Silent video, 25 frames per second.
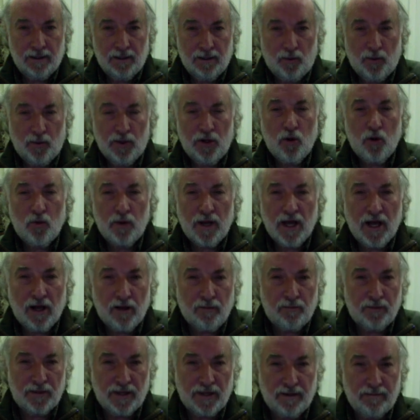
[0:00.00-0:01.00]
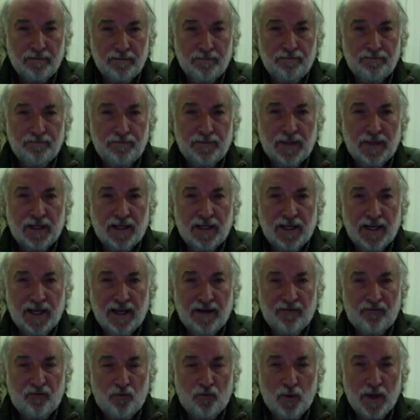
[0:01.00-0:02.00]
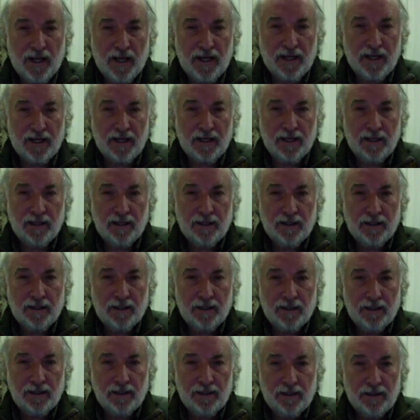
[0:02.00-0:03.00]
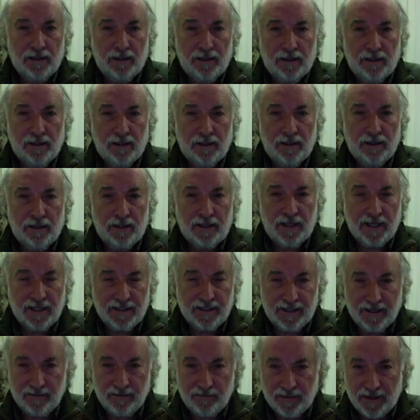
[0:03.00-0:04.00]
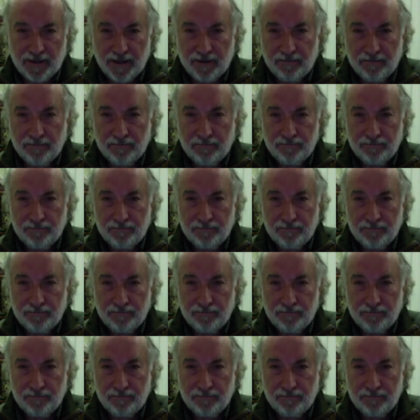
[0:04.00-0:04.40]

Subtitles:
We don't help them if we condemn them.